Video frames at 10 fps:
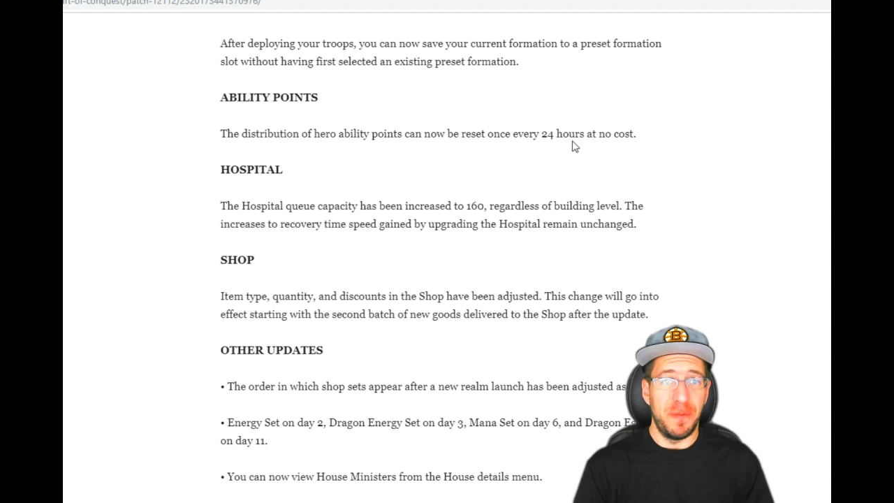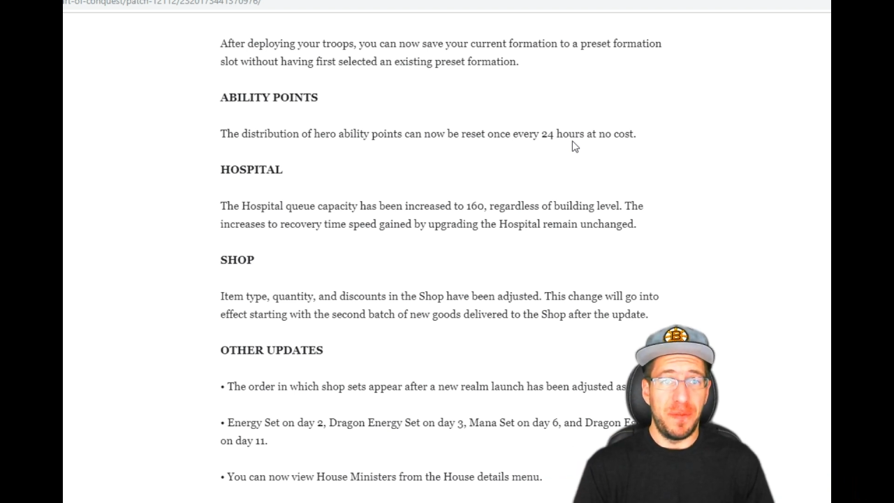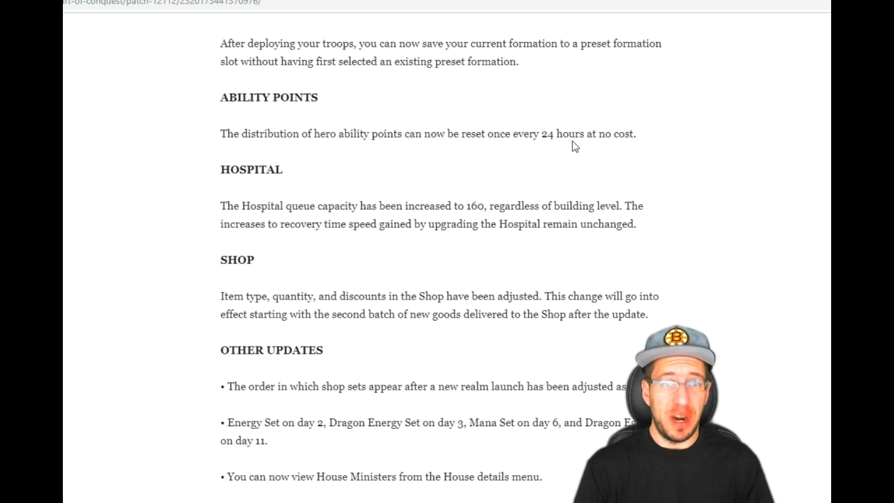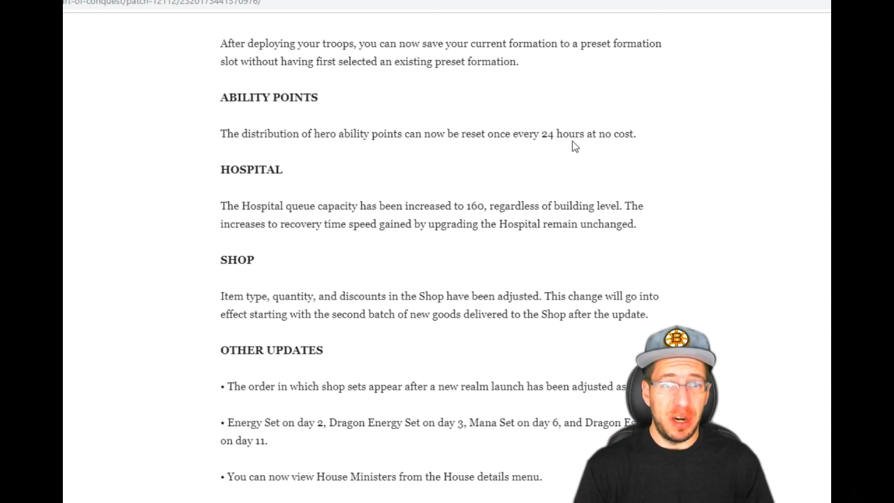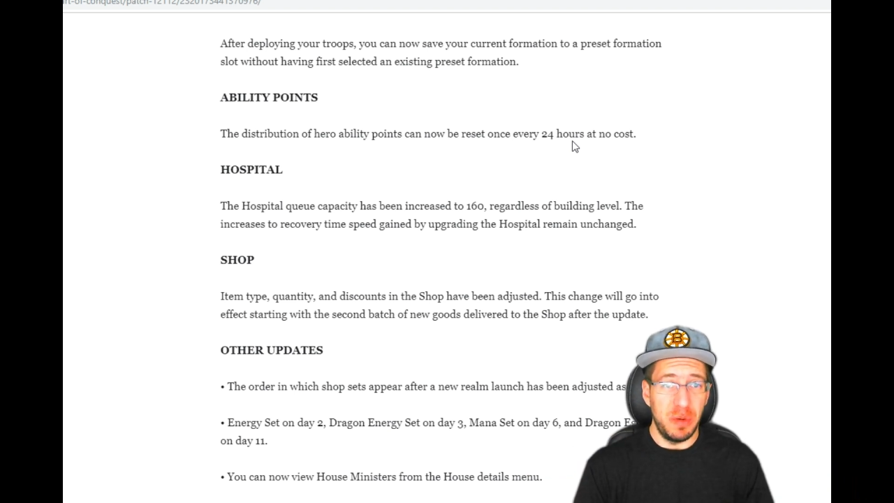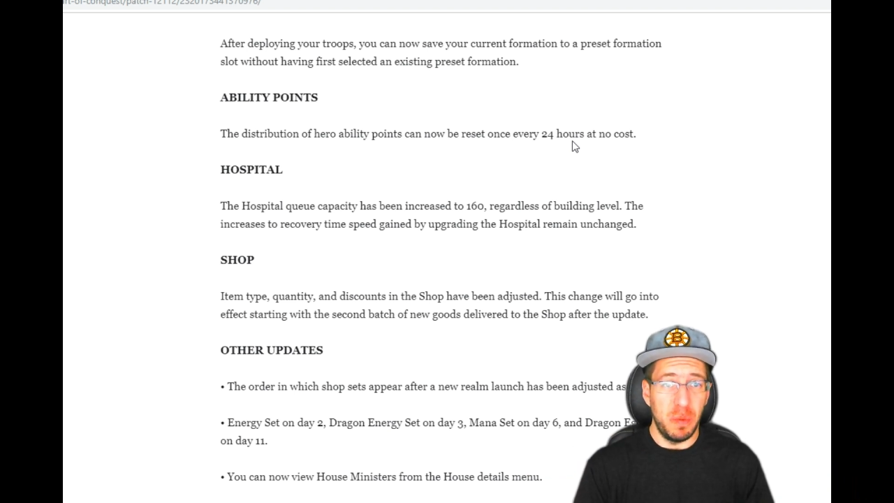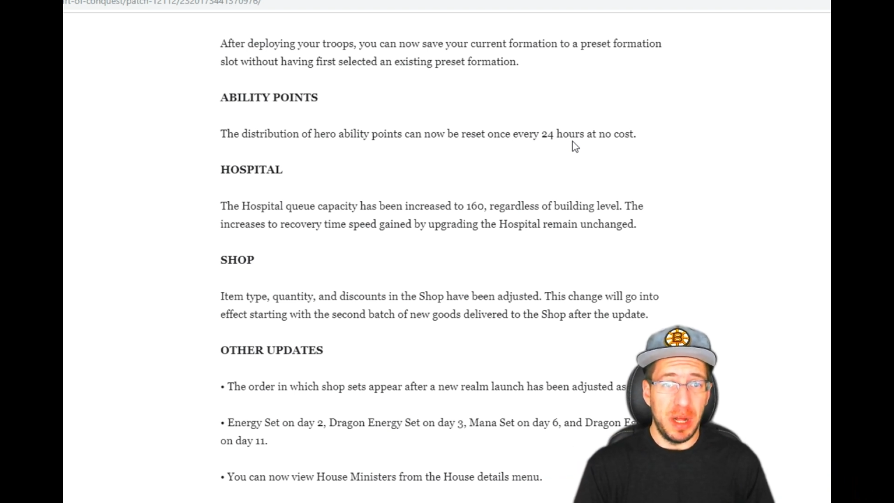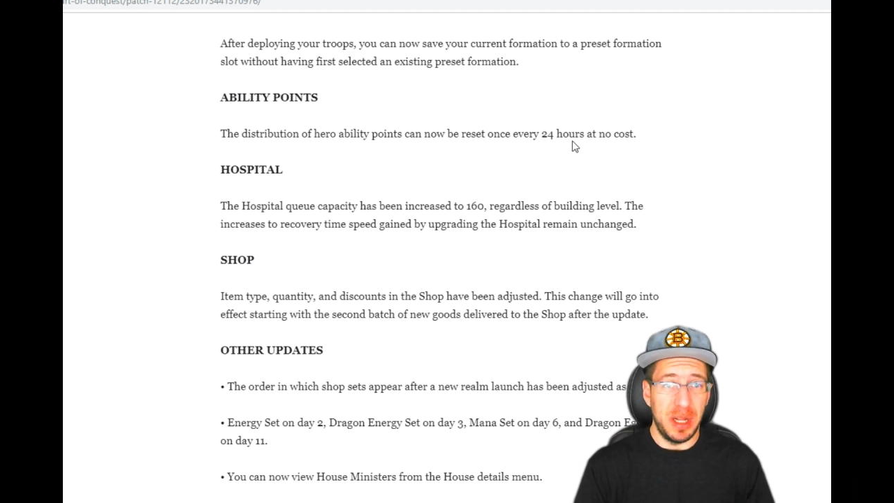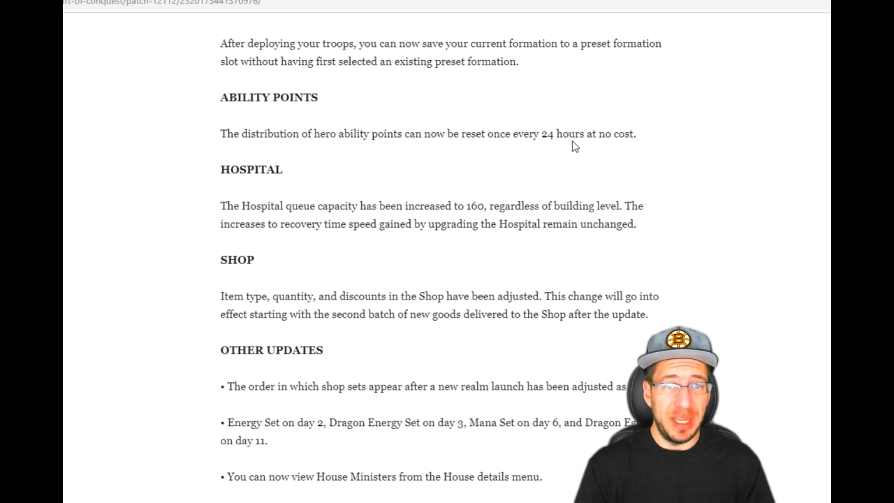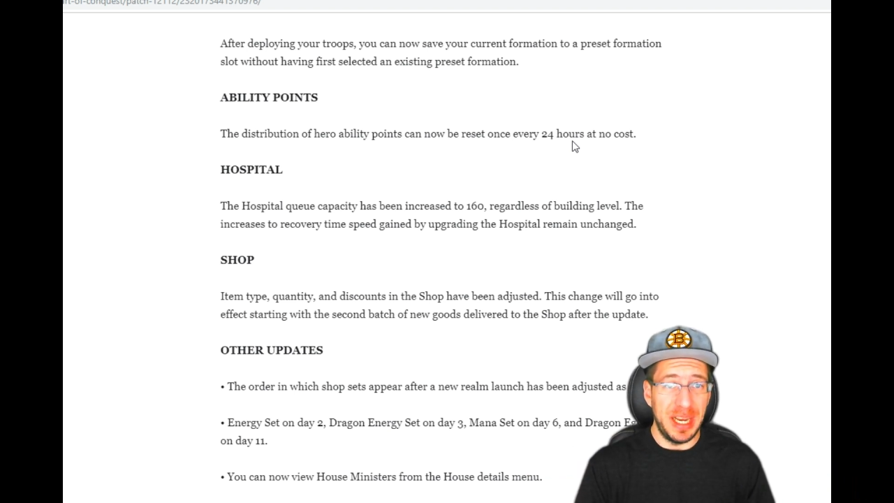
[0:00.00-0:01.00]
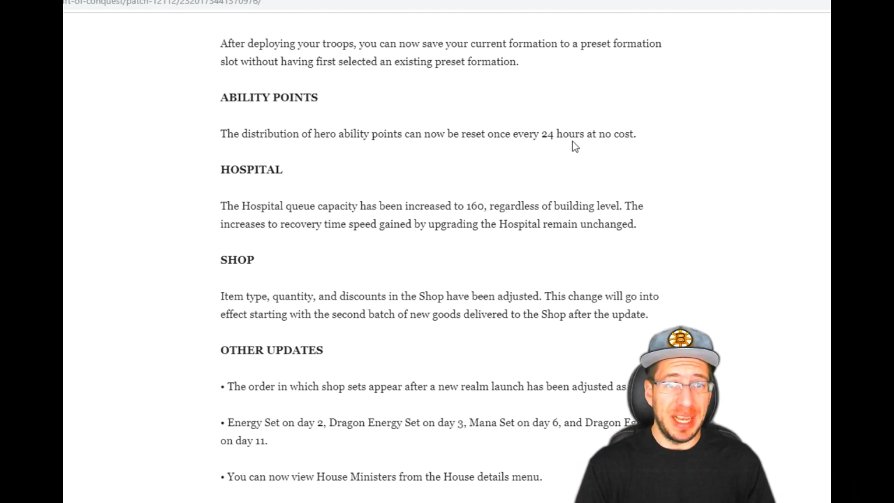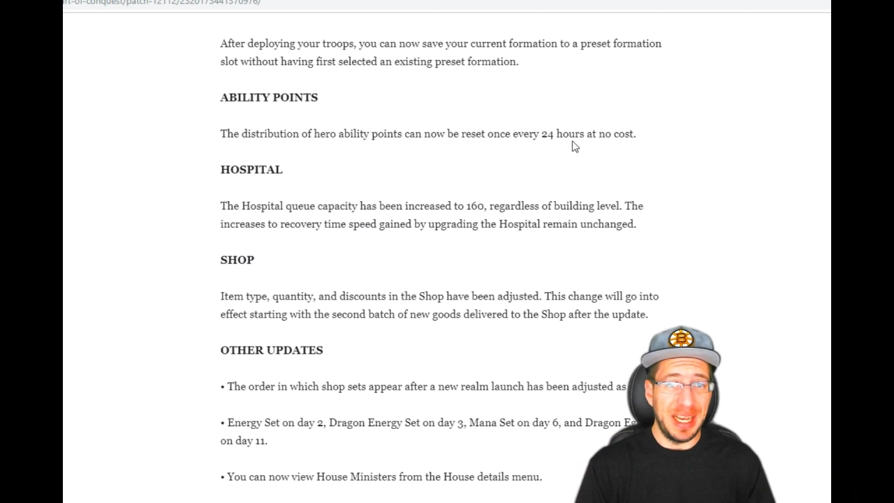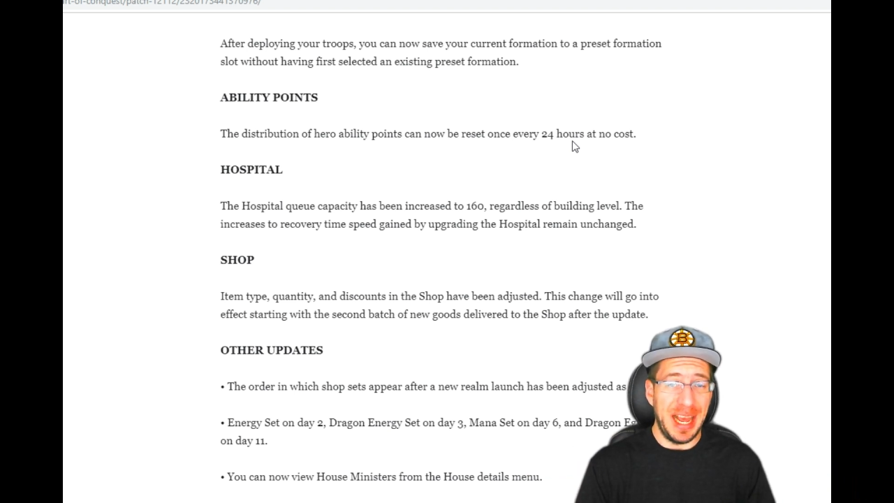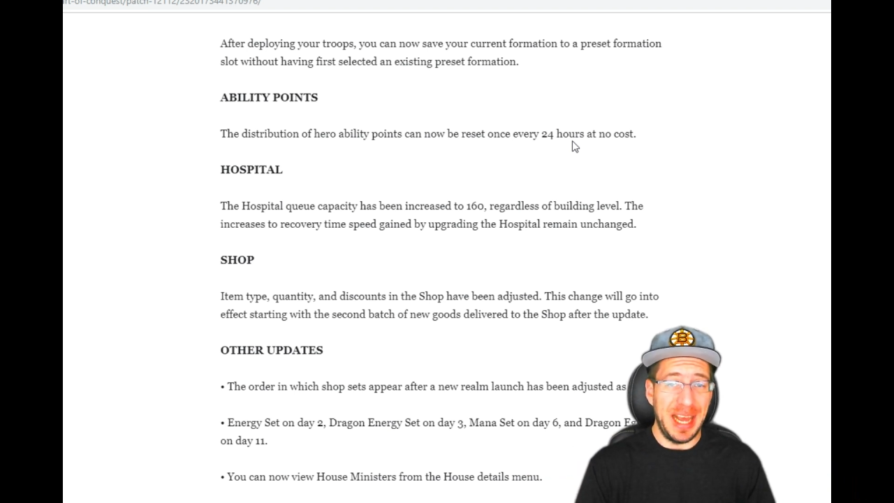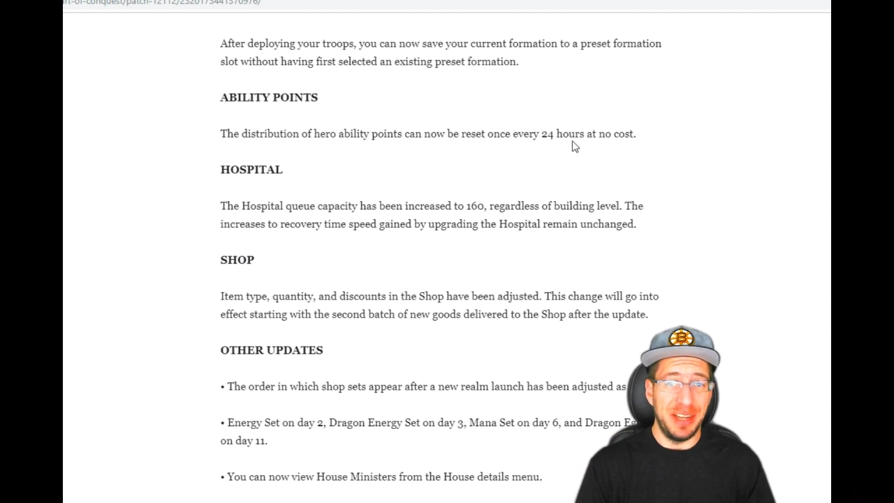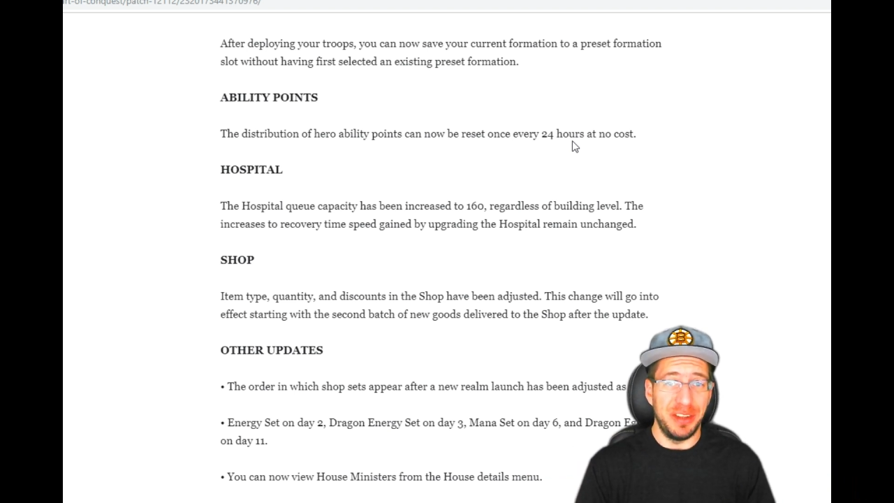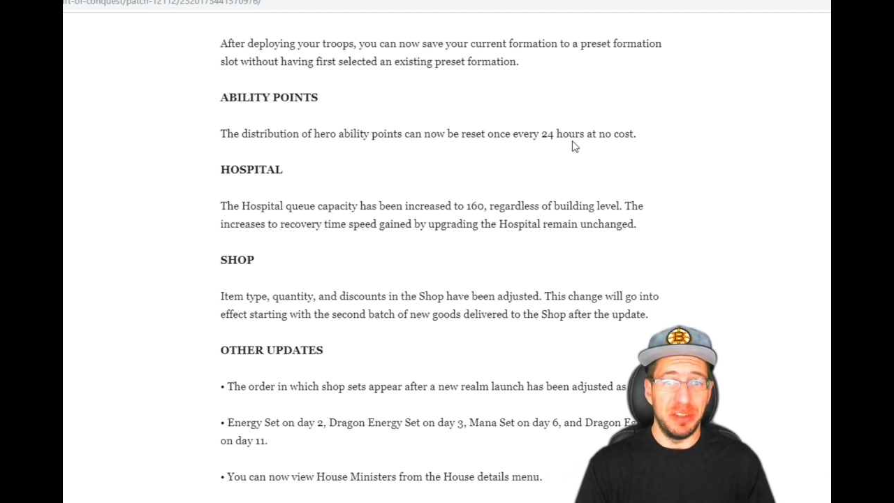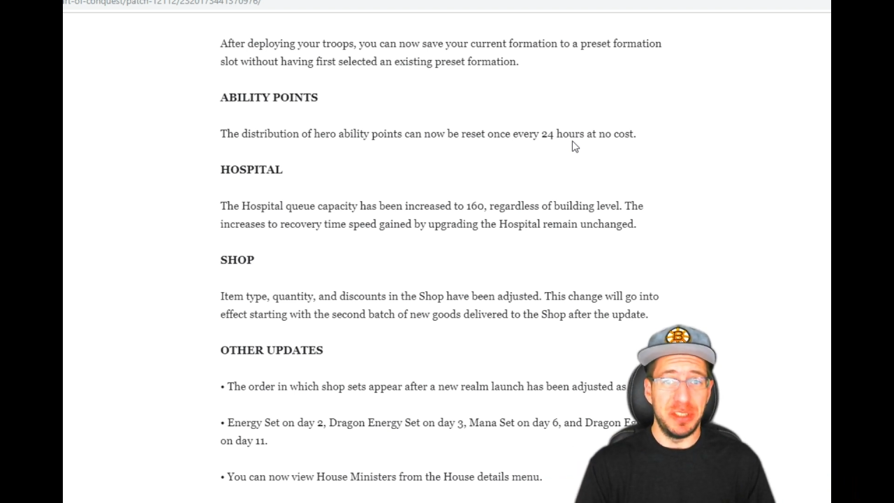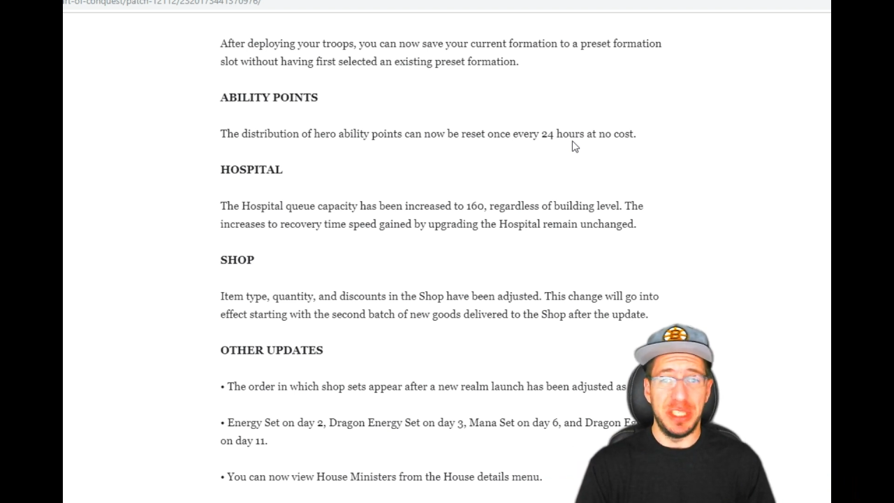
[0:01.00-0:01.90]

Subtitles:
very well and I can handle those